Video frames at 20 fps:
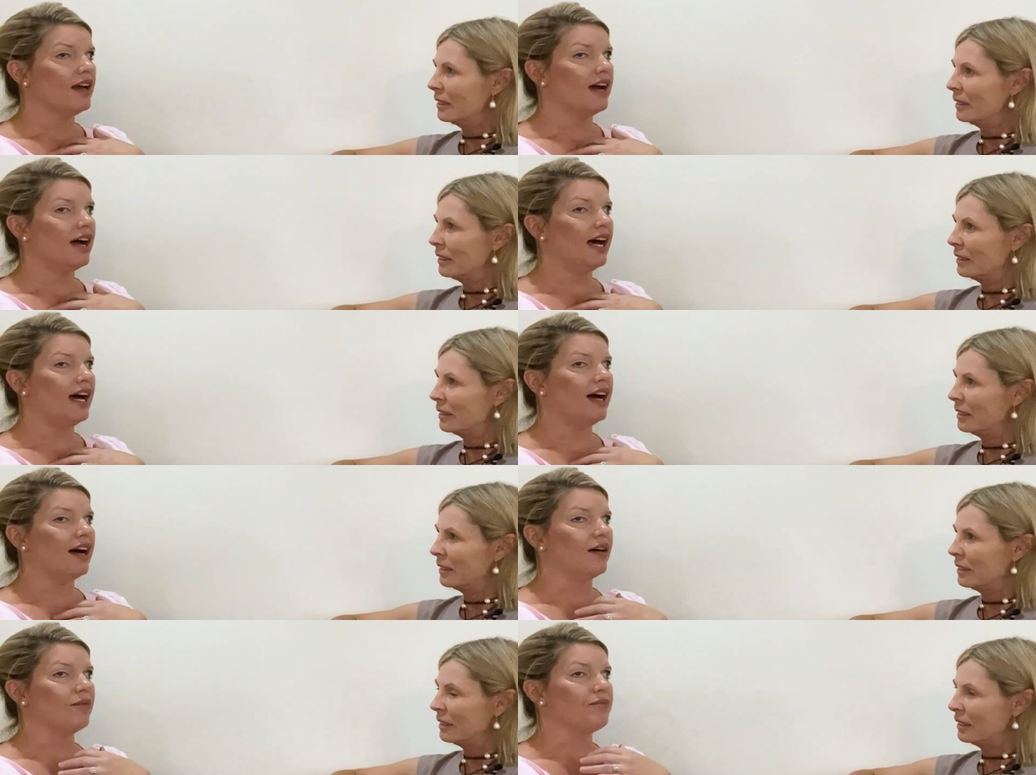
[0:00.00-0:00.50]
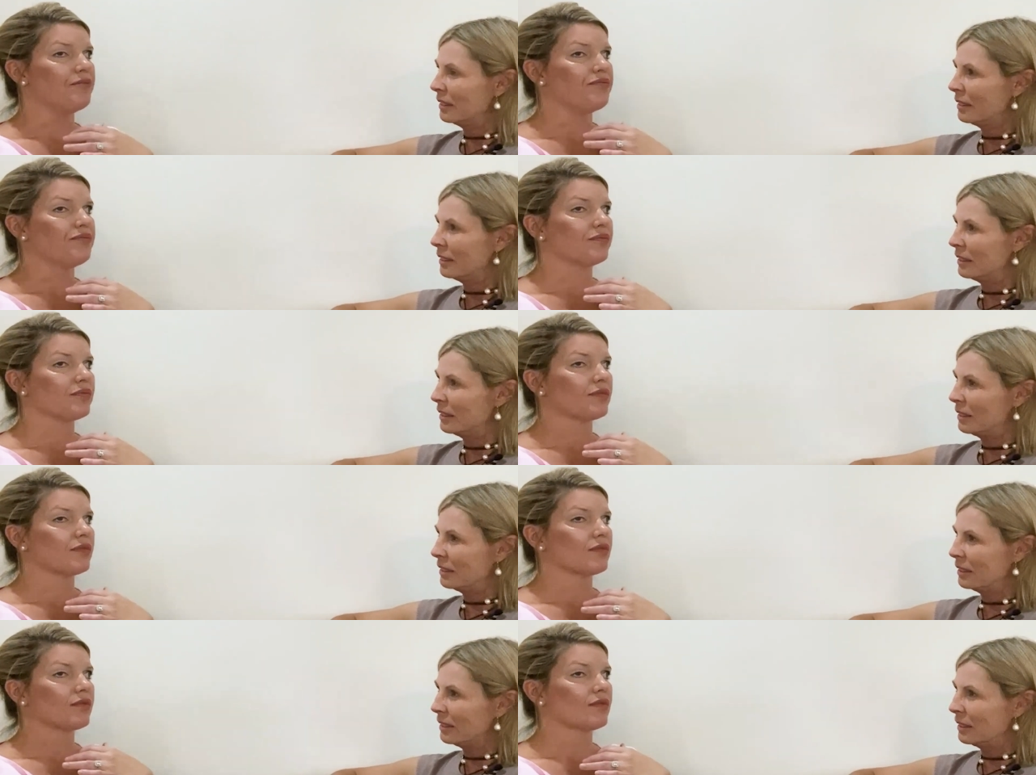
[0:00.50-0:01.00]

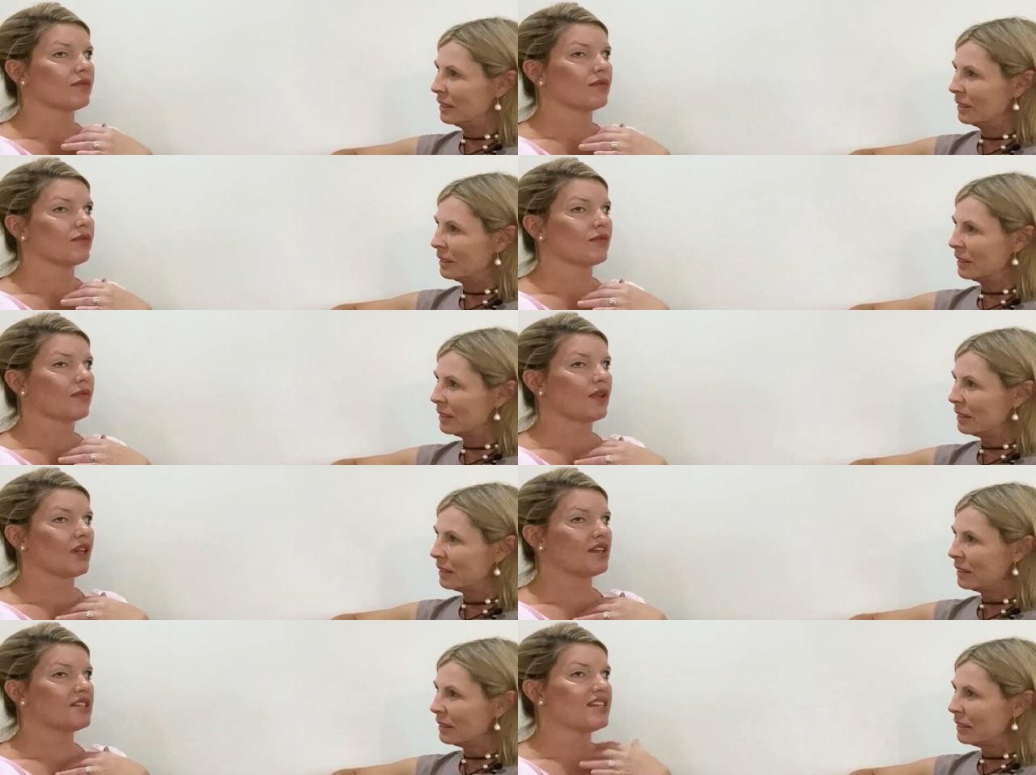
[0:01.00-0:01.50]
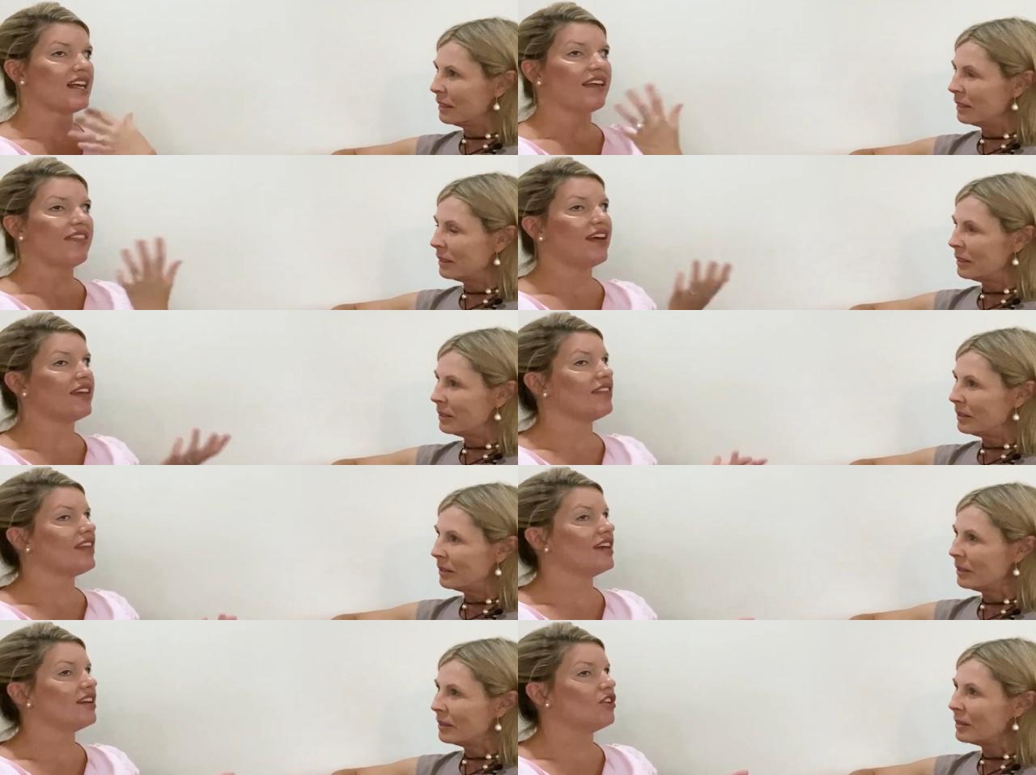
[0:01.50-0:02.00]
Speaker 1: um, say
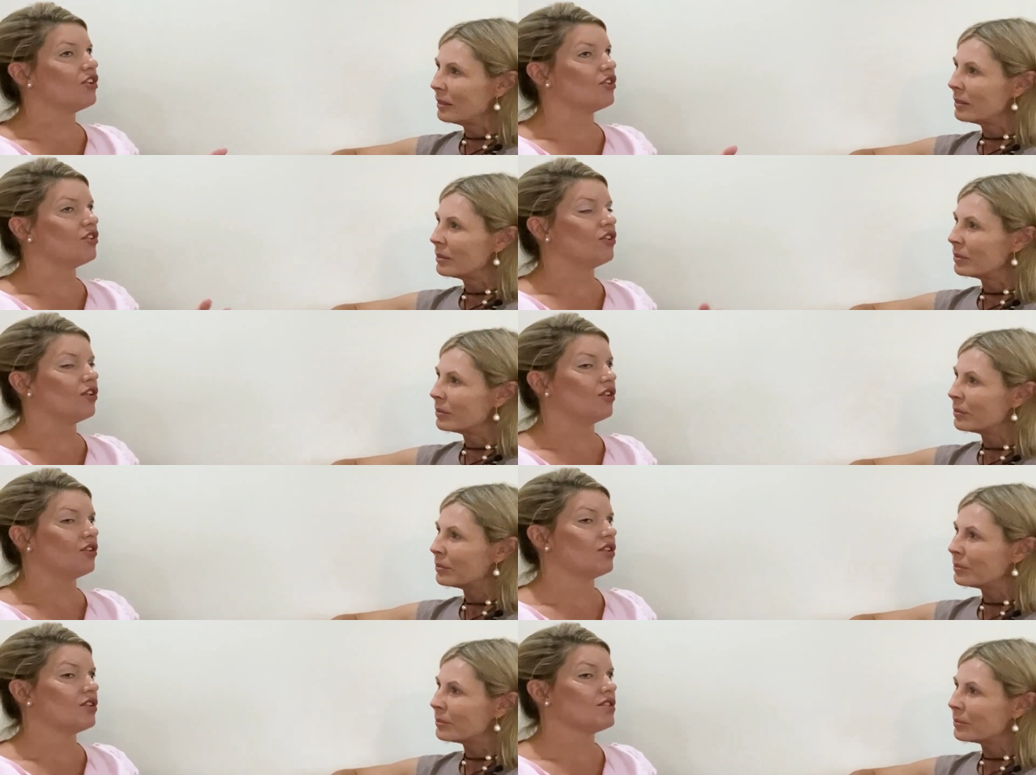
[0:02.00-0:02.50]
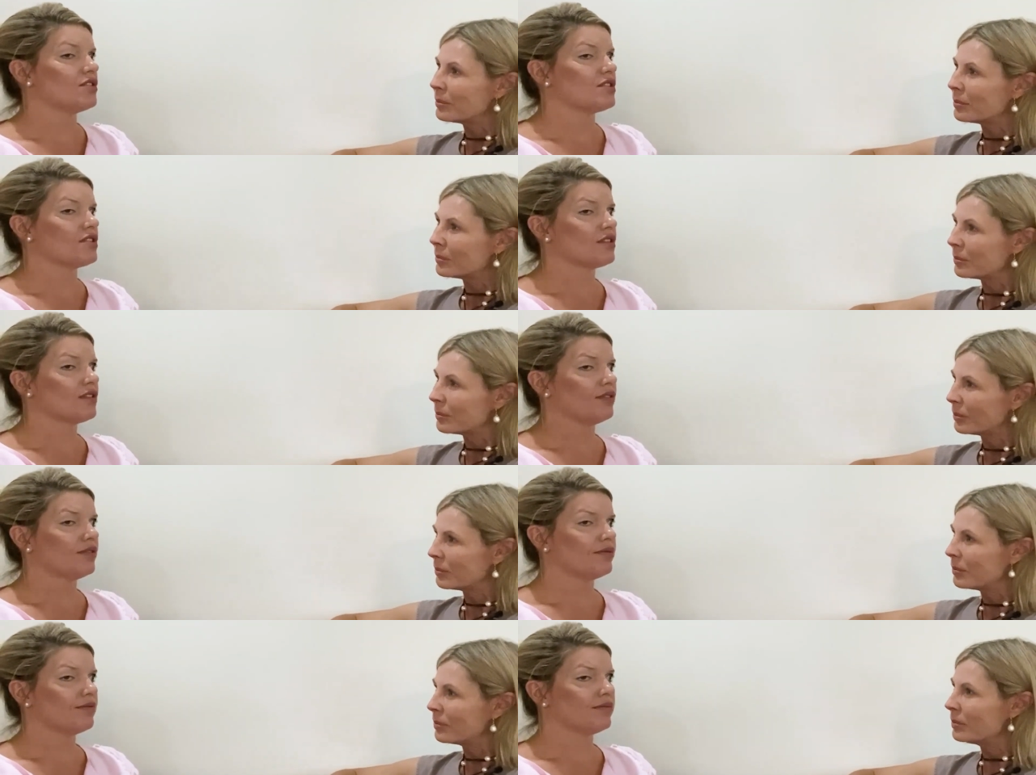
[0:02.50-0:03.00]
that they don't
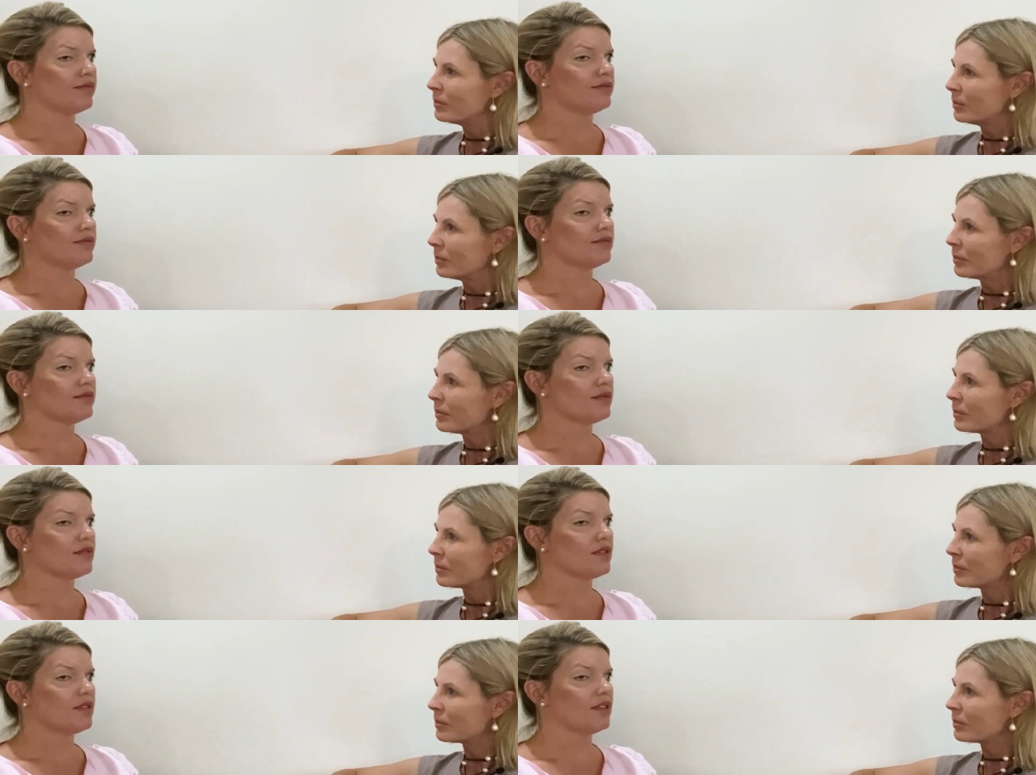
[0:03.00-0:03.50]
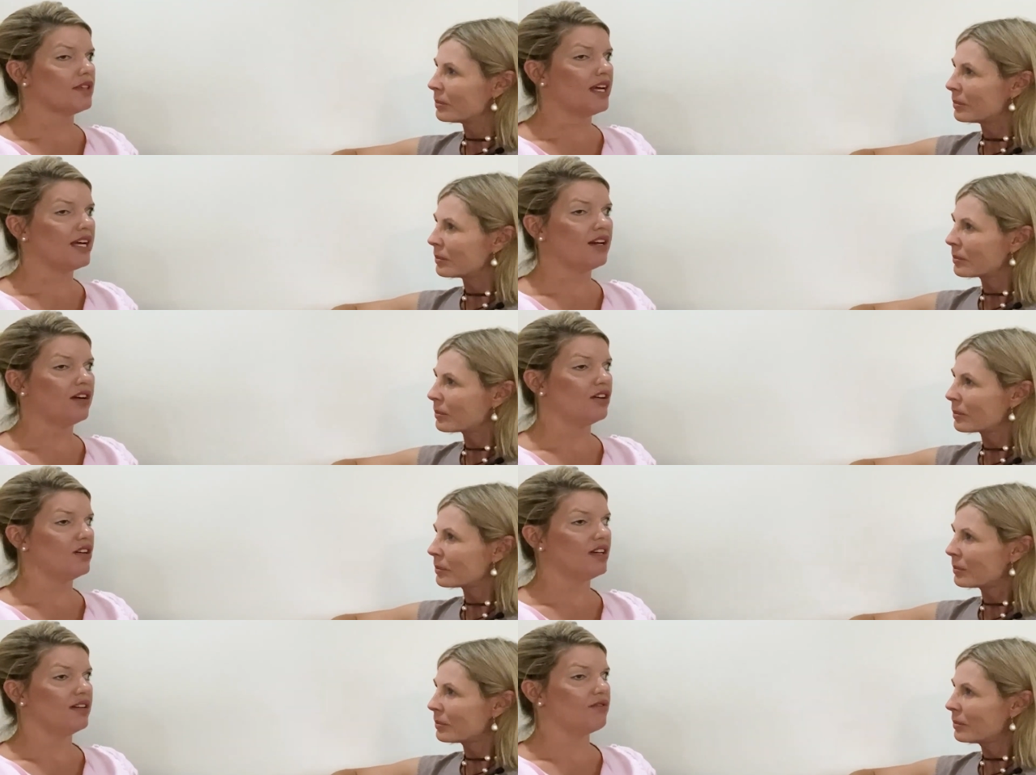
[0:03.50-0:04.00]
notice. Mm. They
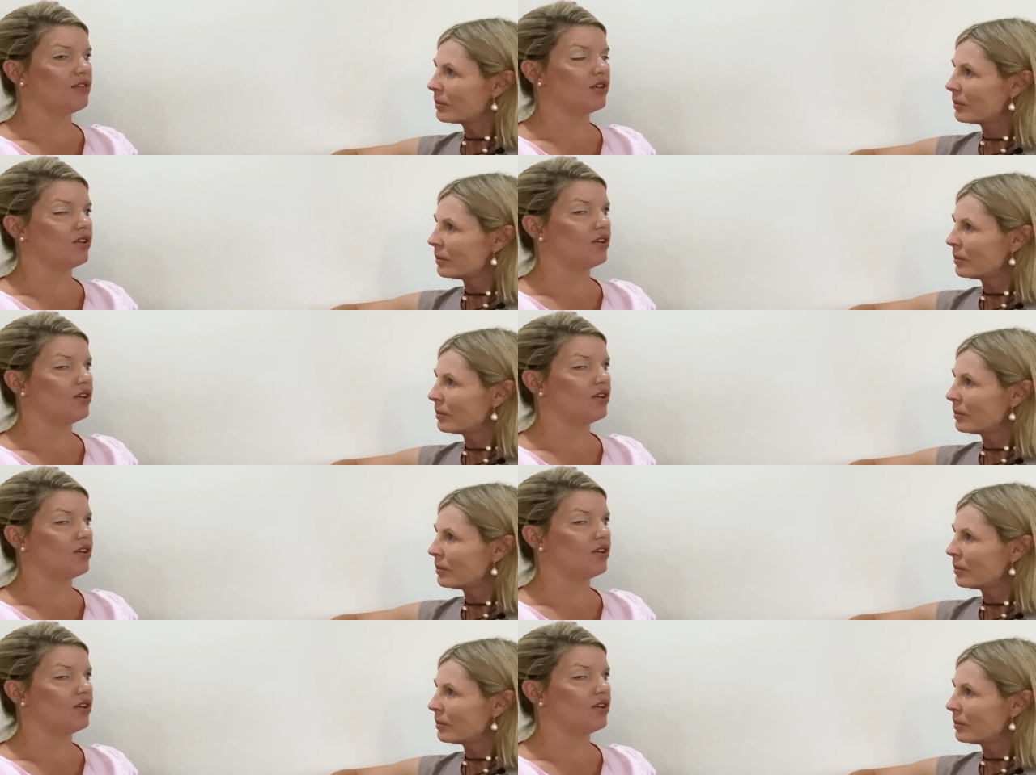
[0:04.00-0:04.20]
don't even